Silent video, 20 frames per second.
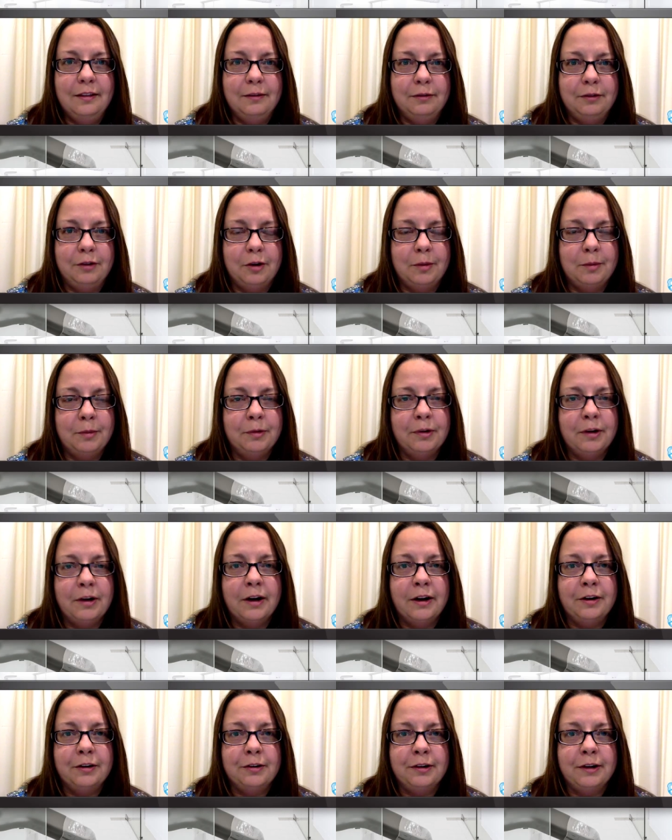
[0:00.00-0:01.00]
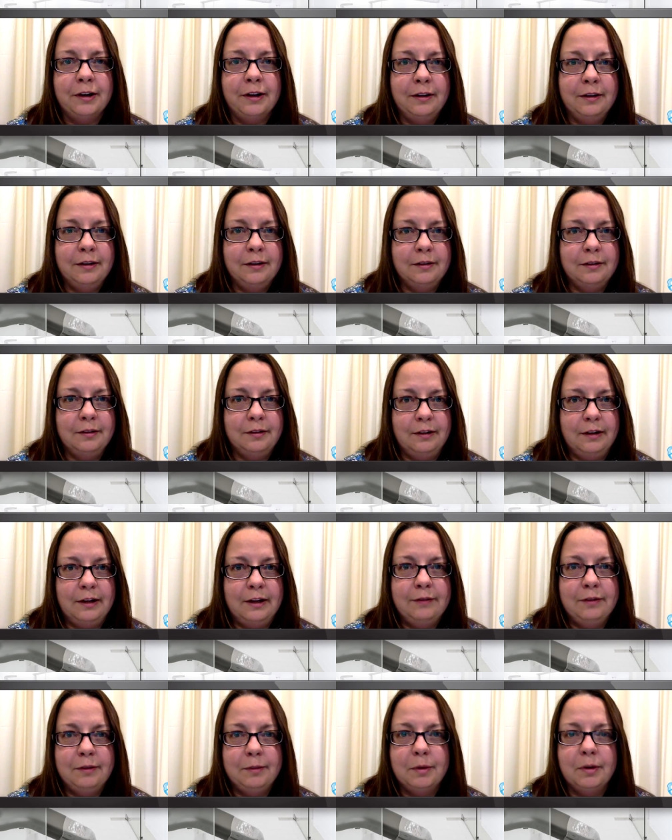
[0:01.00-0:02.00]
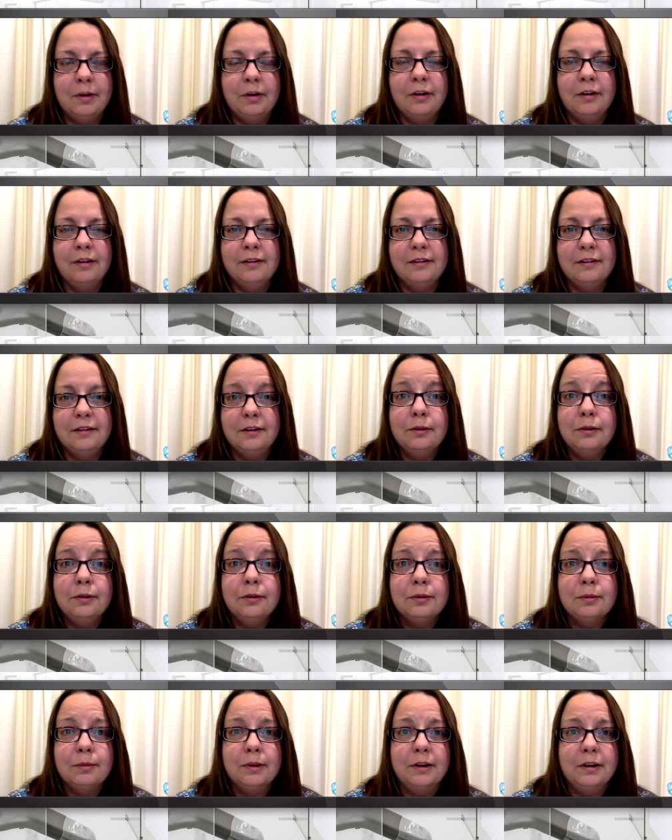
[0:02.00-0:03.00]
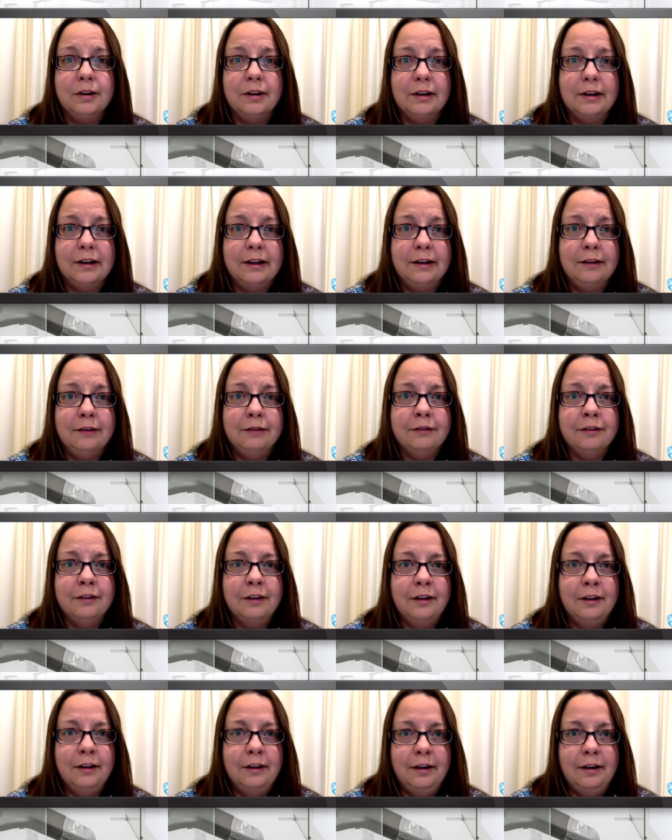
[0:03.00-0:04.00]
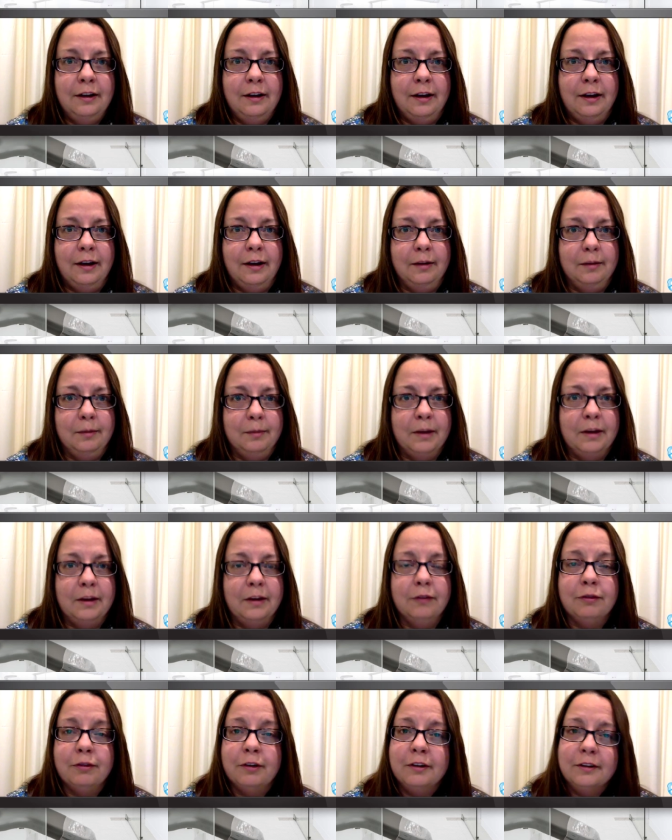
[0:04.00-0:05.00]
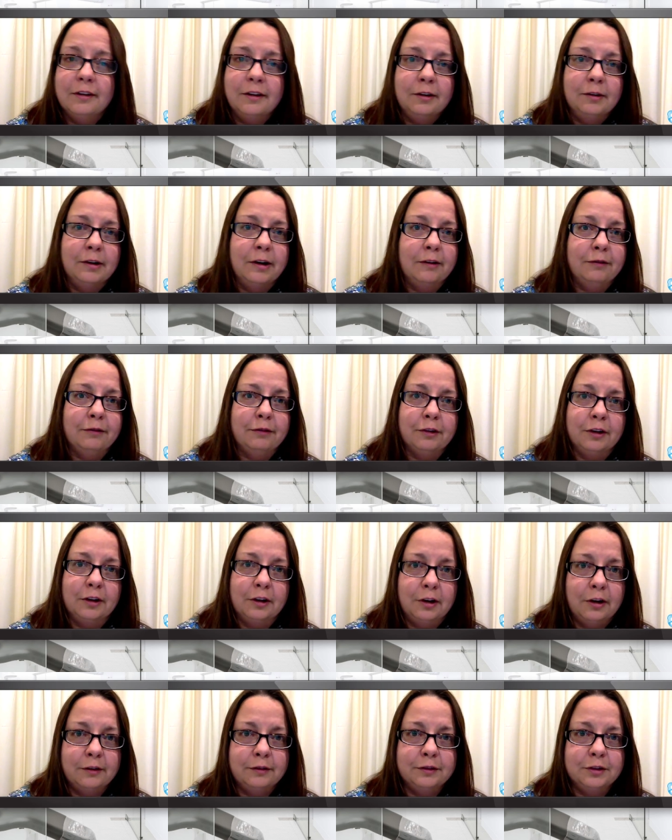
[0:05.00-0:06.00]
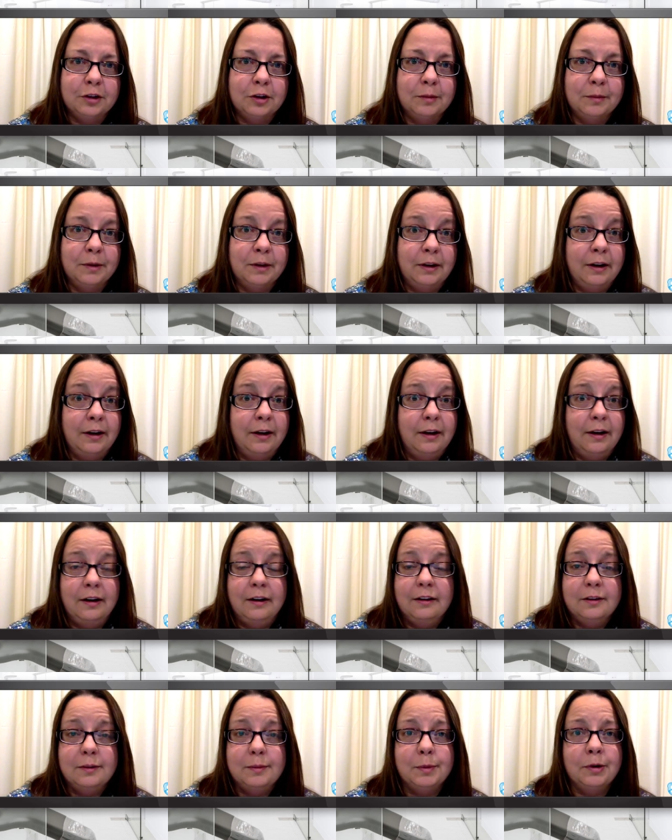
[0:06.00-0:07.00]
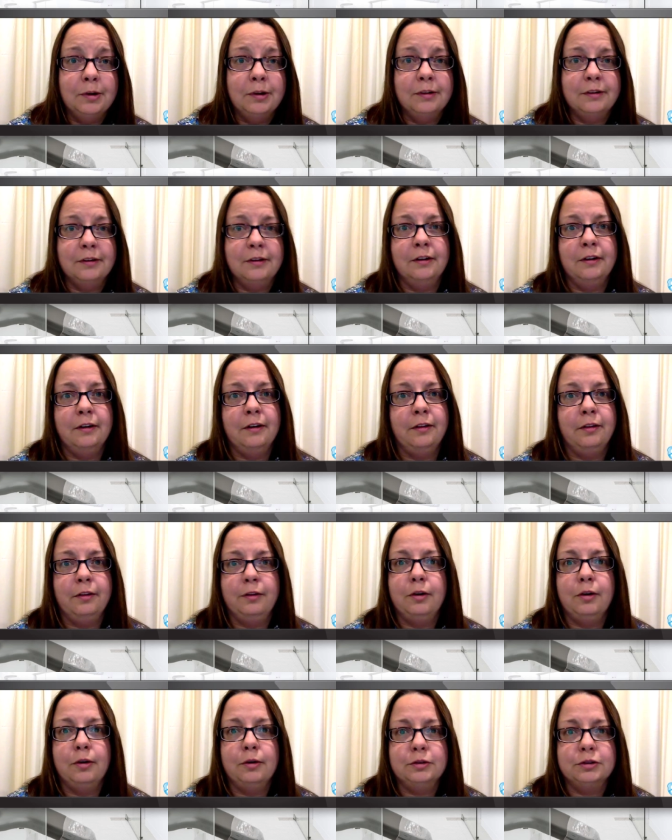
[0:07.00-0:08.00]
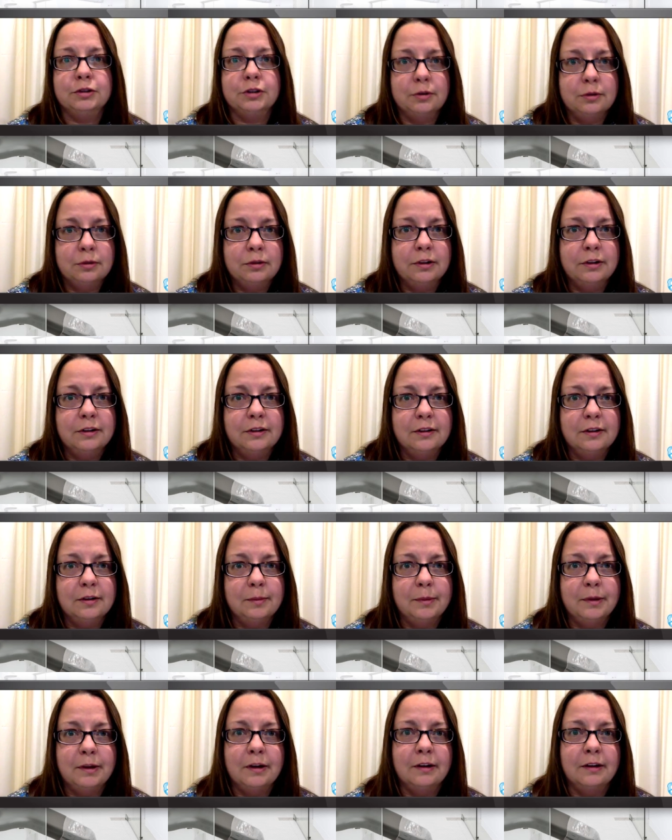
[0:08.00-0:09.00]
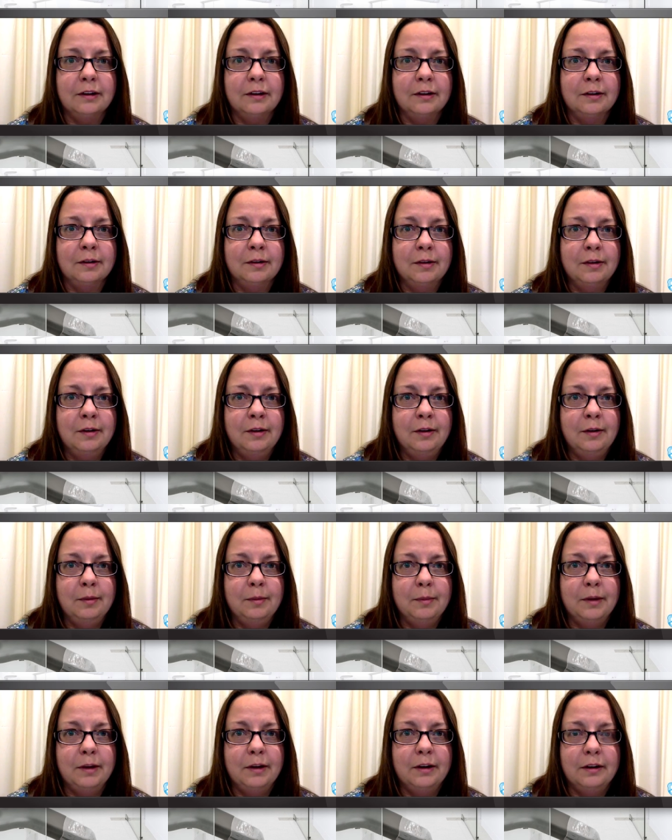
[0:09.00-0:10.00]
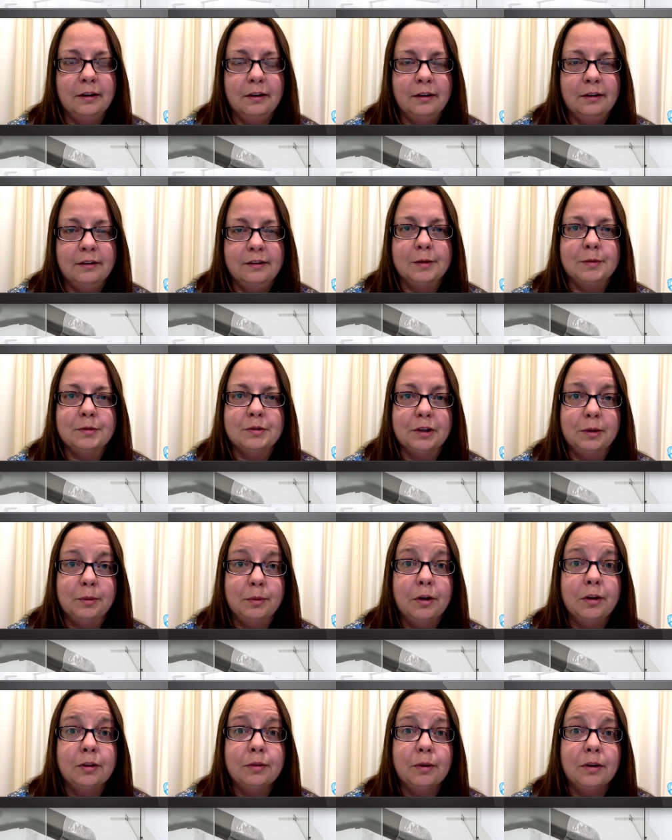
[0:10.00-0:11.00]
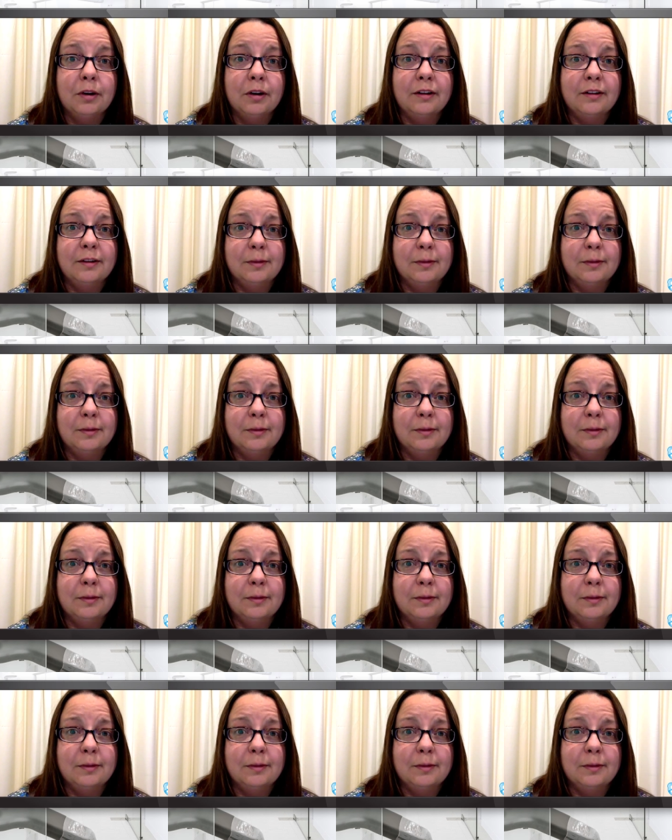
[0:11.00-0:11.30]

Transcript: The camaraderie, leaving behind skills when you leave, and making friends that you'll have for a lifetime, it and experience in another culture all into the bargain make it an exceptionally worthwhile